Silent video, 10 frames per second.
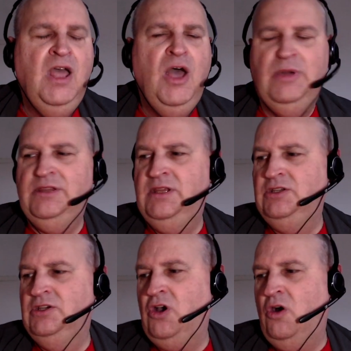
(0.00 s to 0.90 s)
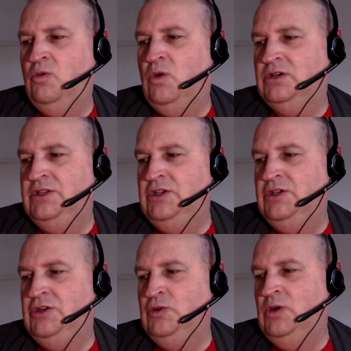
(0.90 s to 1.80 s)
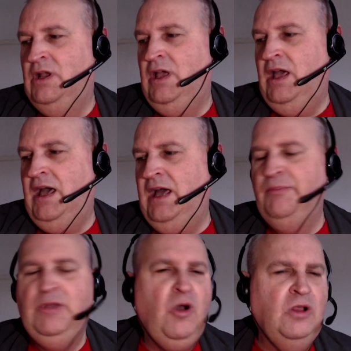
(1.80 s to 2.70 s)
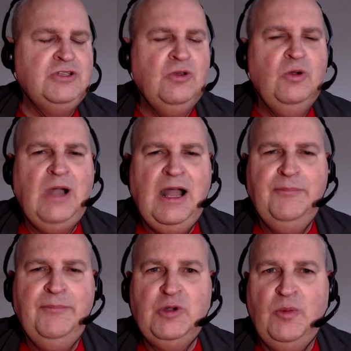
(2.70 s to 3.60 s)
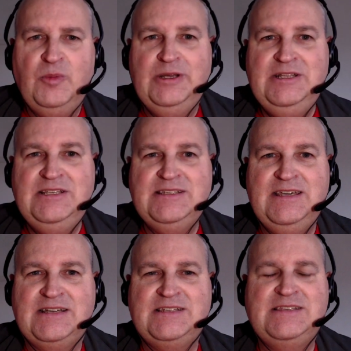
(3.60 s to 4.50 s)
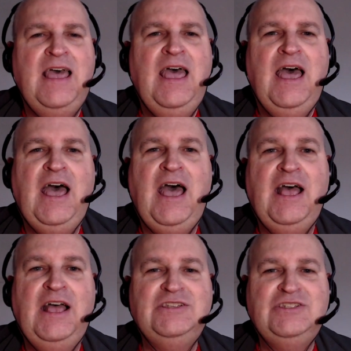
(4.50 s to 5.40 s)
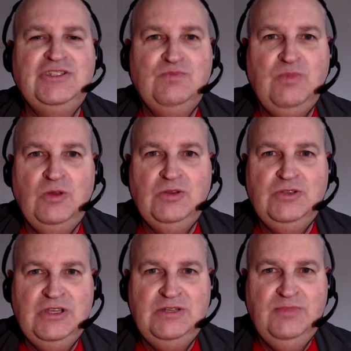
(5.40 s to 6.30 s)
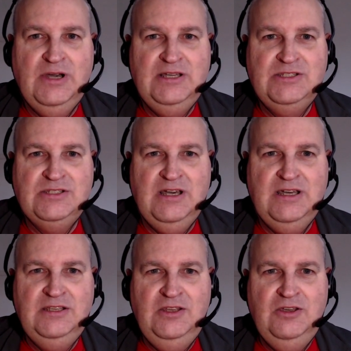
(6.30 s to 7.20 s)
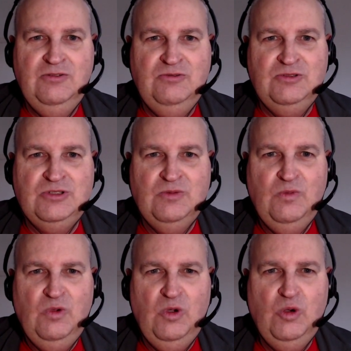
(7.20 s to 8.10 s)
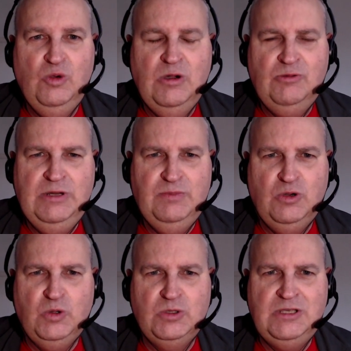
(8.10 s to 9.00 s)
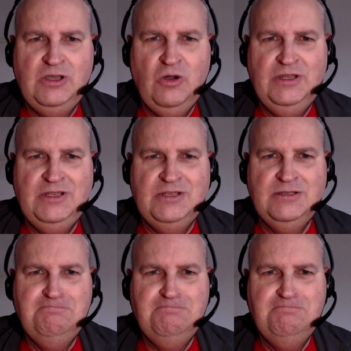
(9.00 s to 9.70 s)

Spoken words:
But there you go, what can you do? Also, COP26. Sponsored by Sky News, who were reporting on it.